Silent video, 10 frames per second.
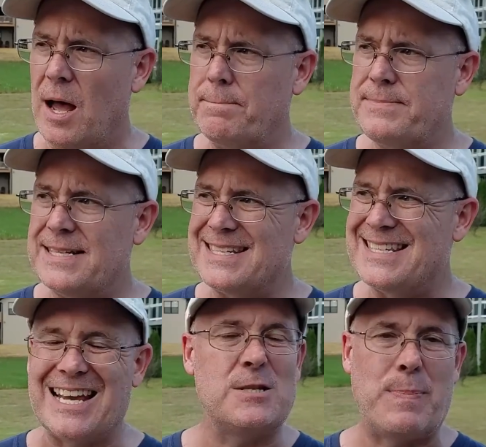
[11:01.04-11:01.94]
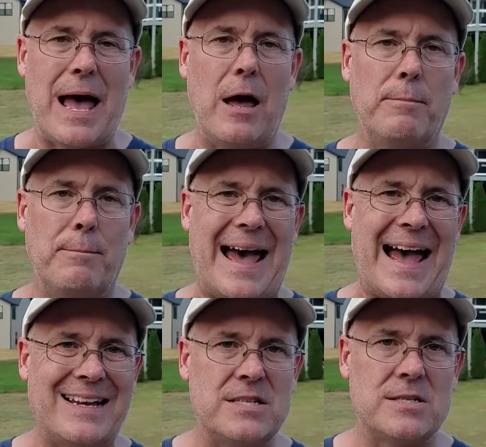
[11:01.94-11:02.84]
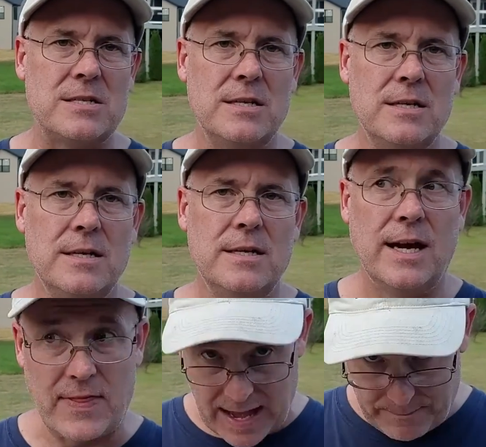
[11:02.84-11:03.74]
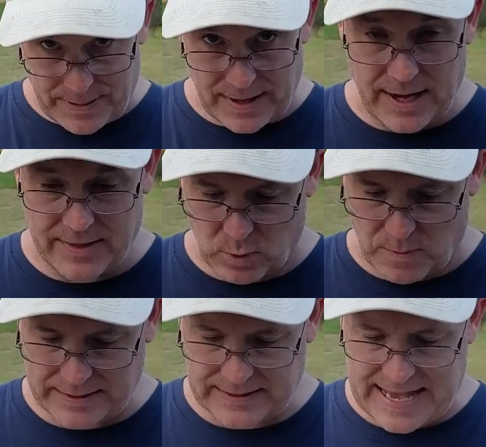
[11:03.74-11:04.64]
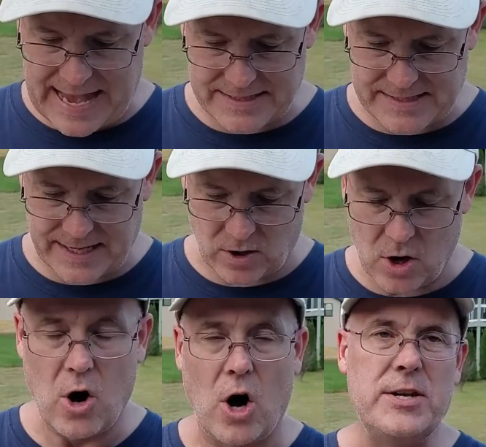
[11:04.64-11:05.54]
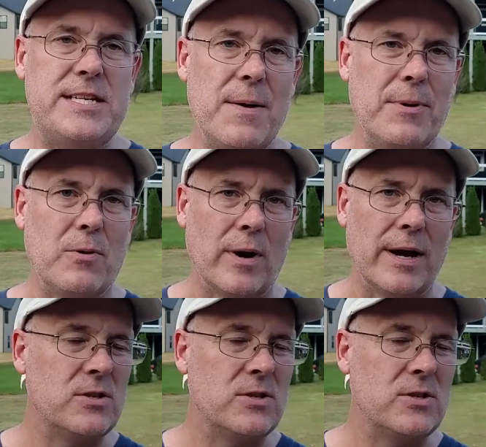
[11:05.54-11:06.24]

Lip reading: to 6-pound bass in that pond that we're about to cast here on tippet ring.